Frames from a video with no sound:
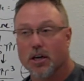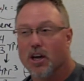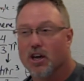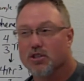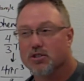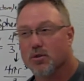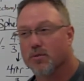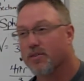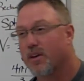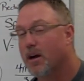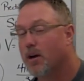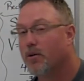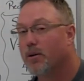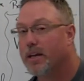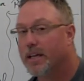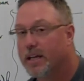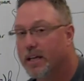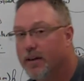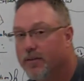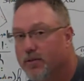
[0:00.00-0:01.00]
So if they
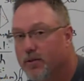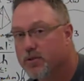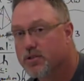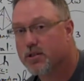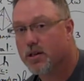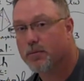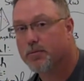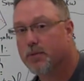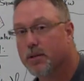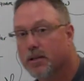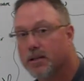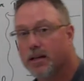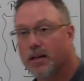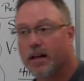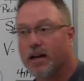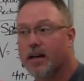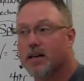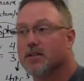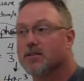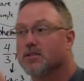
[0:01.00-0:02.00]
already give you something that
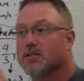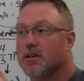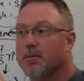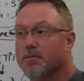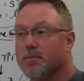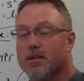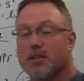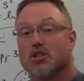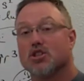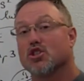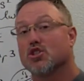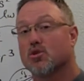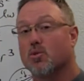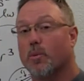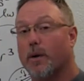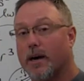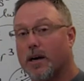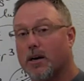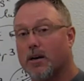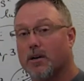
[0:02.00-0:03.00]
has something
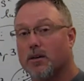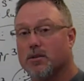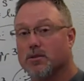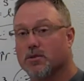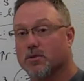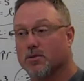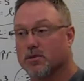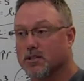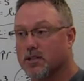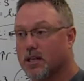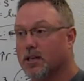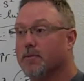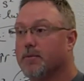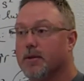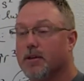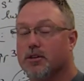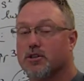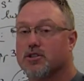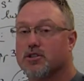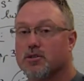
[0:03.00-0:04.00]
squared, so
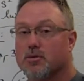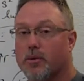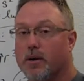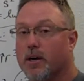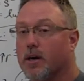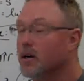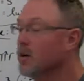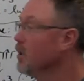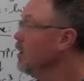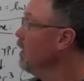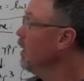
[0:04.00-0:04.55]
centimeters squared,